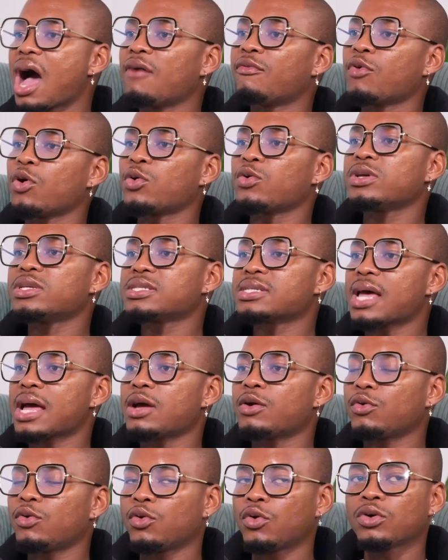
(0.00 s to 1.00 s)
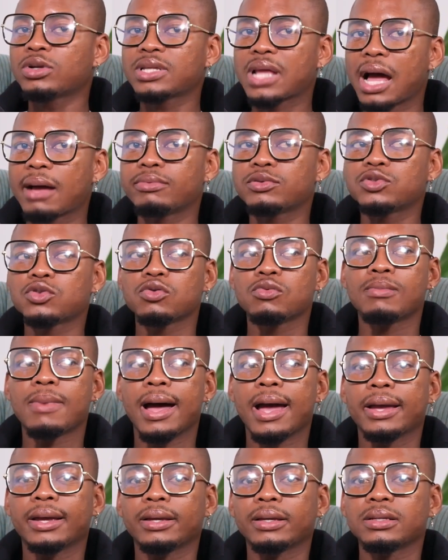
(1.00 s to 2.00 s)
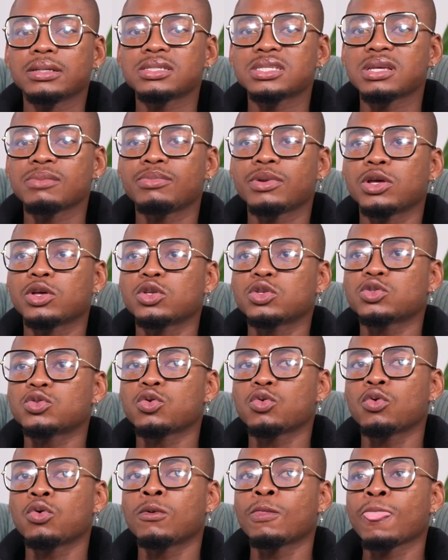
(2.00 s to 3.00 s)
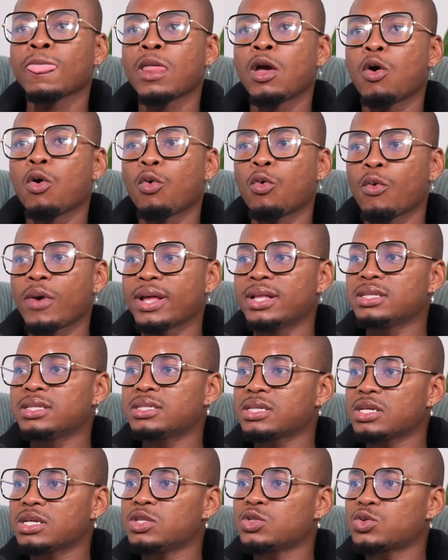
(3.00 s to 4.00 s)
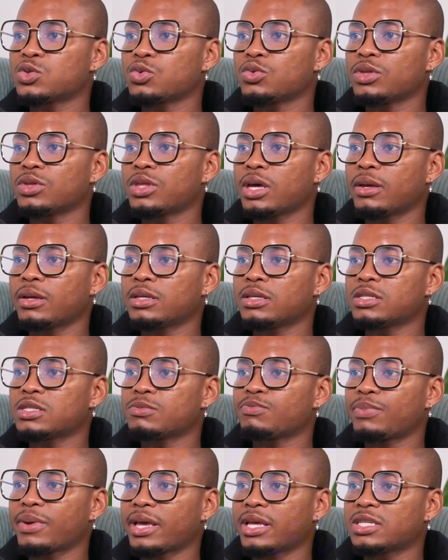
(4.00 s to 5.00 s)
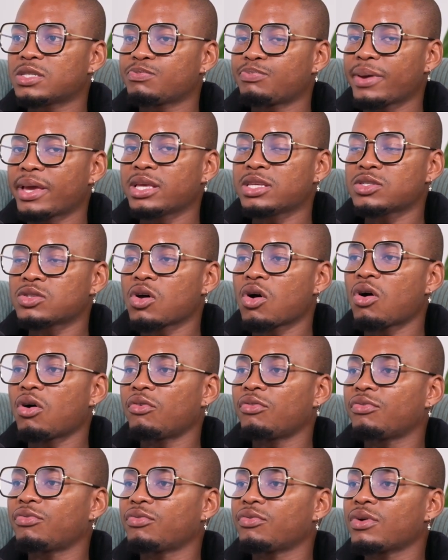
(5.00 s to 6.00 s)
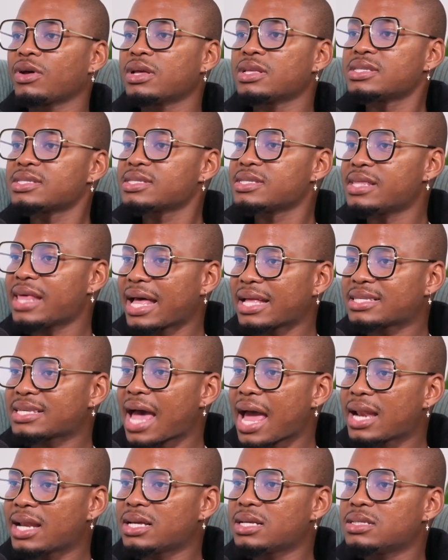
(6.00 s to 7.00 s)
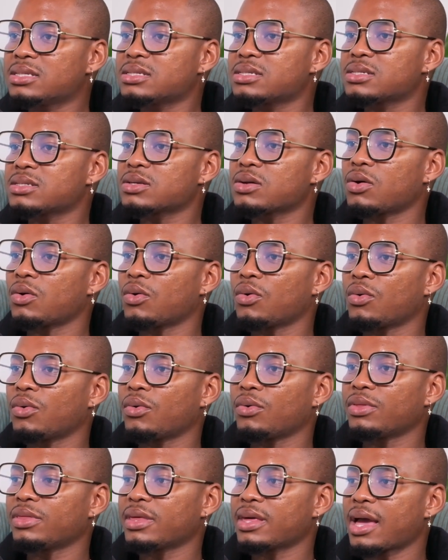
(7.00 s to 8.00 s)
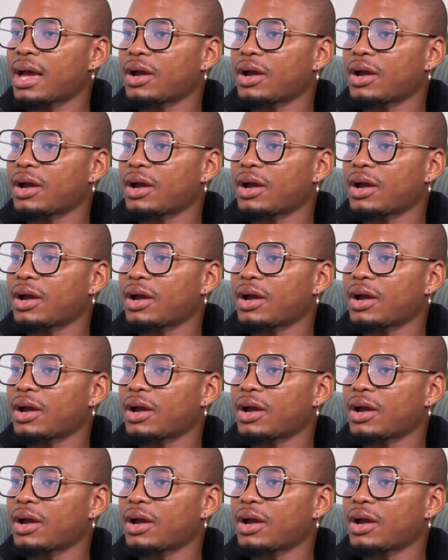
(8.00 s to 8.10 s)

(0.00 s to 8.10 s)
I've always looked up to my siblings who went into the space of their talents or their